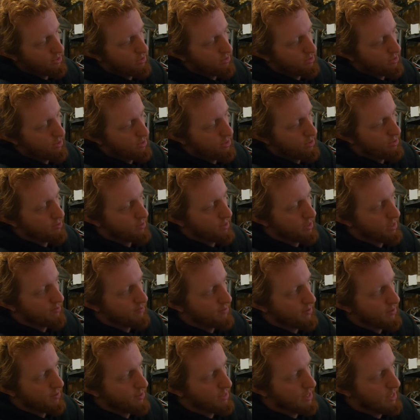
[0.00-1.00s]
you the degree
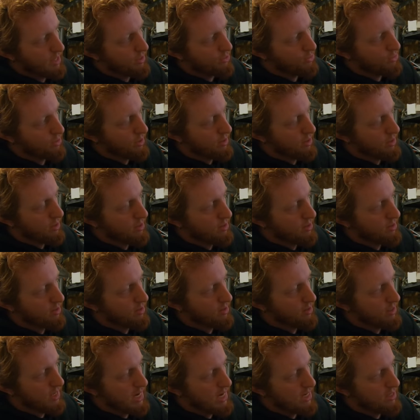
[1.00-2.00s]
of rotation
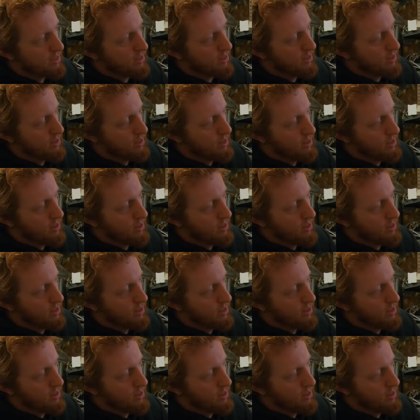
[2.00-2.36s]
that